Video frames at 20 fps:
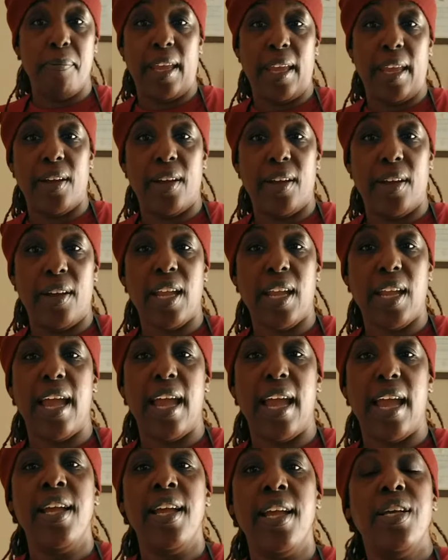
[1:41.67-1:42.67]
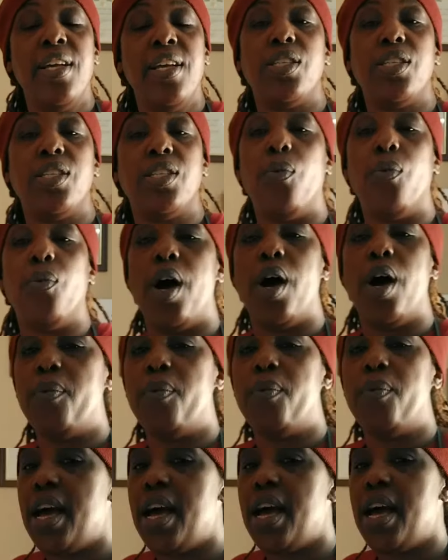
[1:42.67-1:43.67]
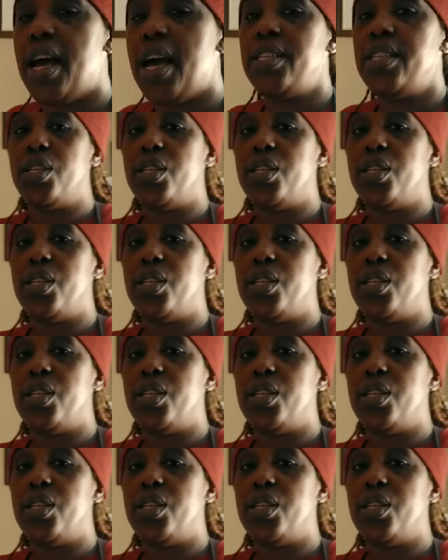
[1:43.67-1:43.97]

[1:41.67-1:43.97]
Okay, so what we're gonna do